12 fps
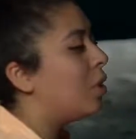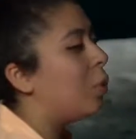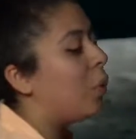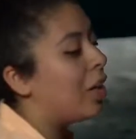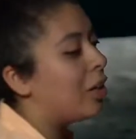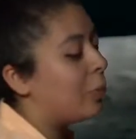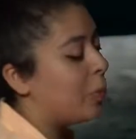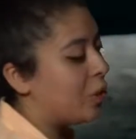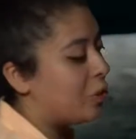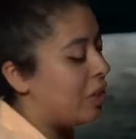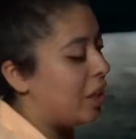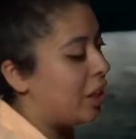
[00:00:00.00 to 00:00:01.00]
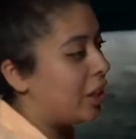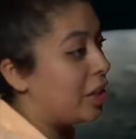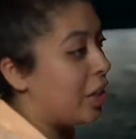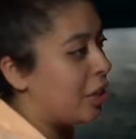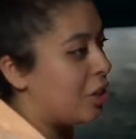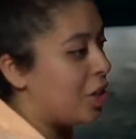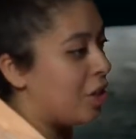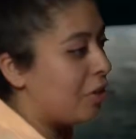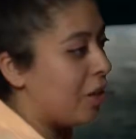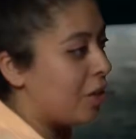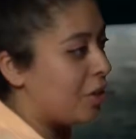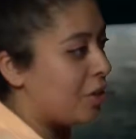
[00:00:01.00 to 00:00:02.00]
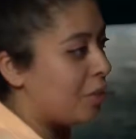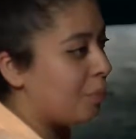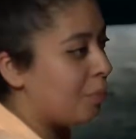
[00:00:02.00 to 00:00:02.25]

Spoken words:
the way we're treating the younger generation.